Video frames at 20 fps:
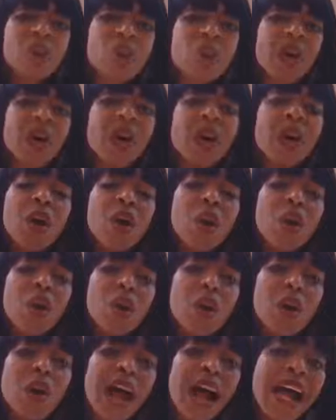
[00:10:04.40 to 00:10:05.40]

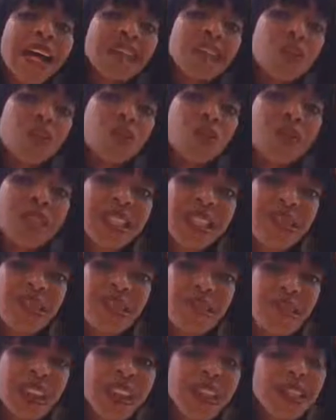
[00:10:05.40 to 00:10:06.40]
or as you see
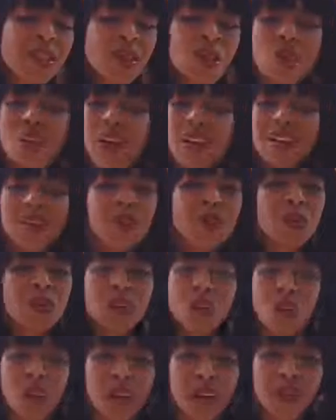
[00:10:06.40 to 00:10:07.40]
fit, or
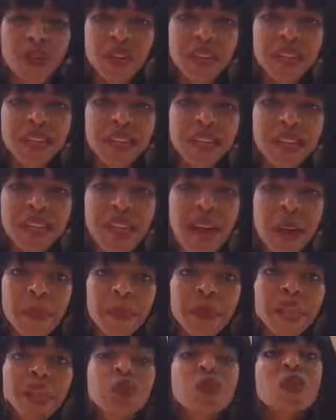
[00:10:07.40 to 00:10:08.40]
whatever it is that's
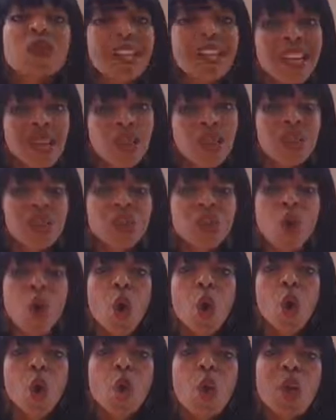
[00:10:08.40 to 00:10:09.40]
happening. So equally so,
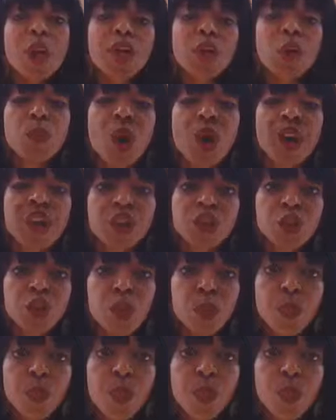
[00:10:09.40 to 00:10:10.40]
when you monitor
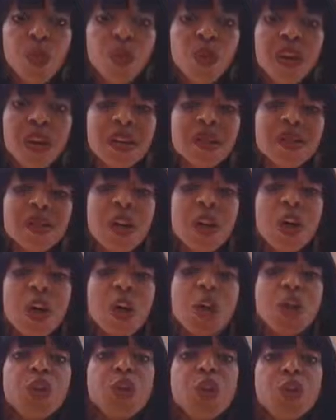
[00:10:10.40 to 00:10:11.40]
your progress,
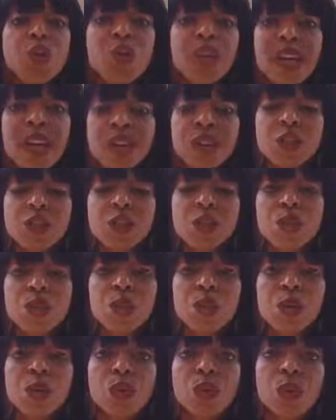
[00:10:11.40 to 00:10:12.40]
you get
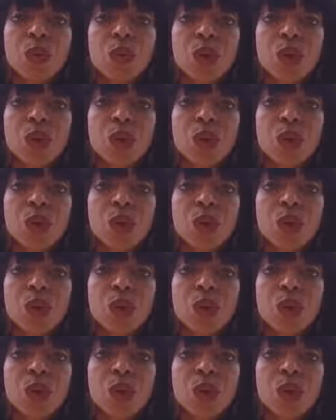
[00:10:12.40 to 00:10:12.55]
to